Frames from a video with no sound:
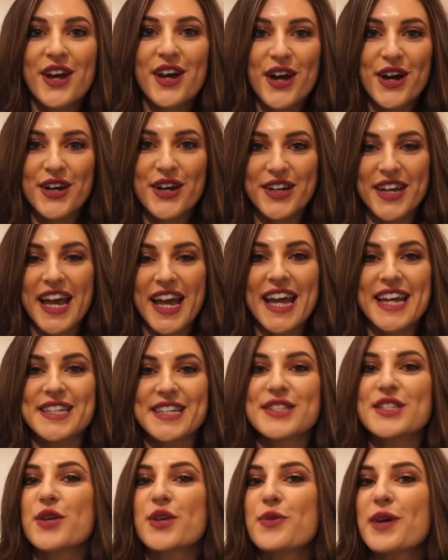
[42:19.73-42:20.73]
Okay,
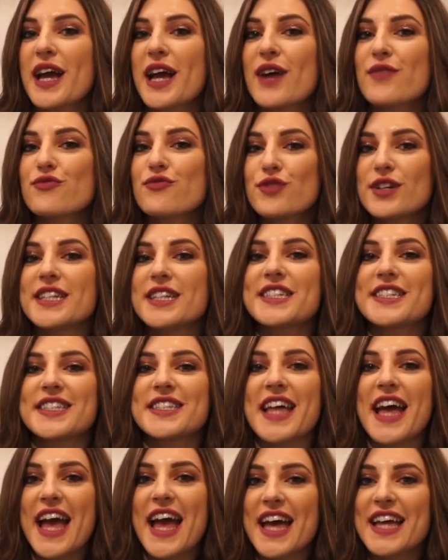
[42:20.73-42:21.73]
so we have reached
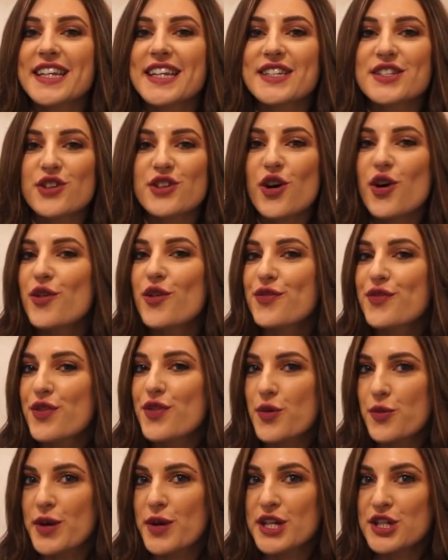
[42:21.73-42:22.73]
the end of
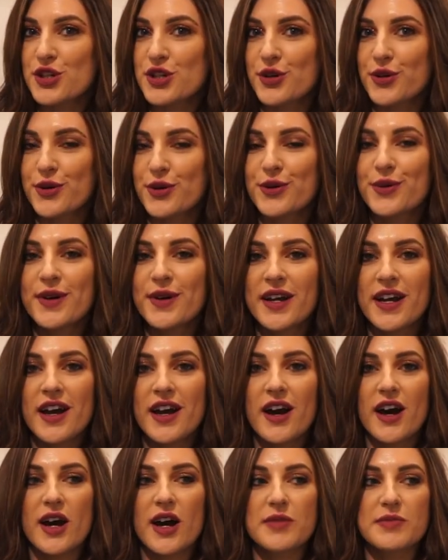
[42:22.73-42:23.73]
the wish haul.
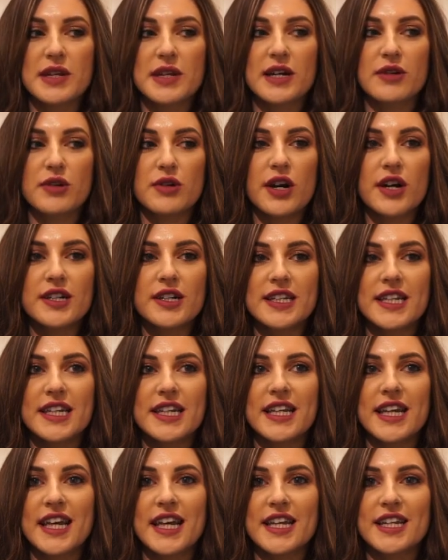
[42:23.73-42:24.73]
I'm now
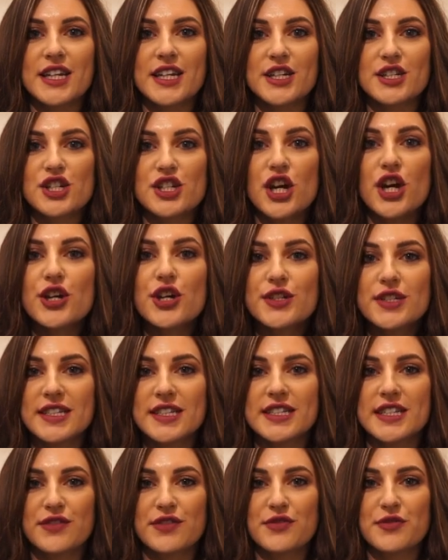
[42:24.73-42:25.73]
currently in a totally
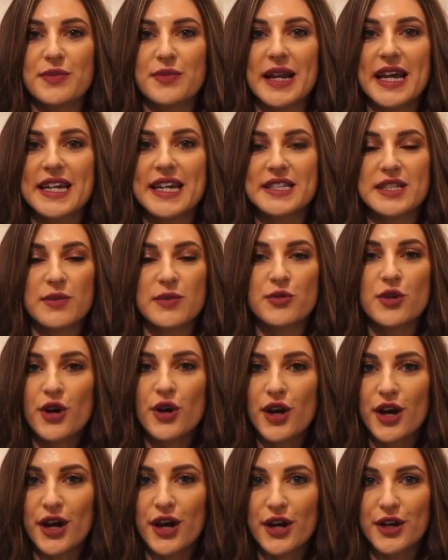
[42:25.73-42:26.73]
different place. I'm
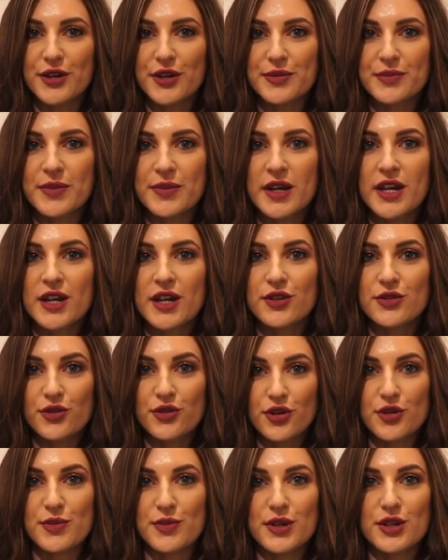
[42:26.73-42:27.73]
not at home,
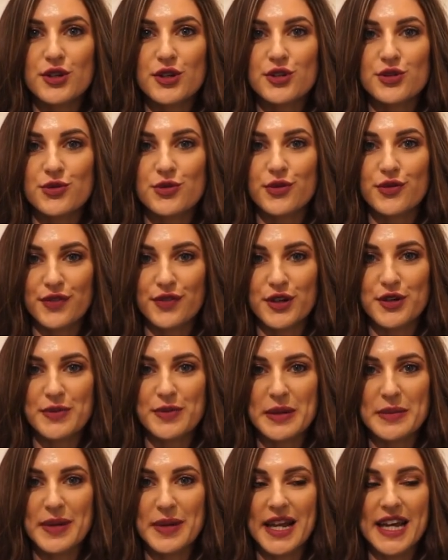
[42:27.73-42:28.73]
not in my usual filming
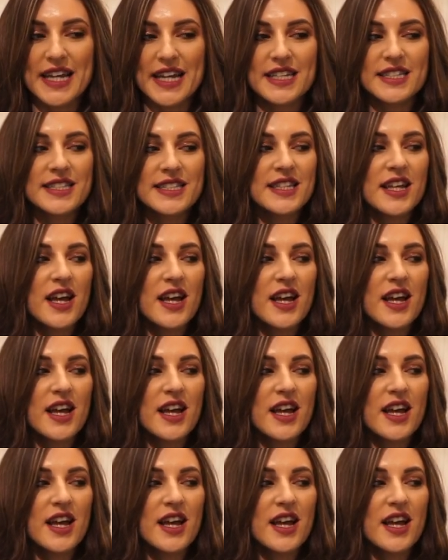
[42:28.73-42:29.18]
place,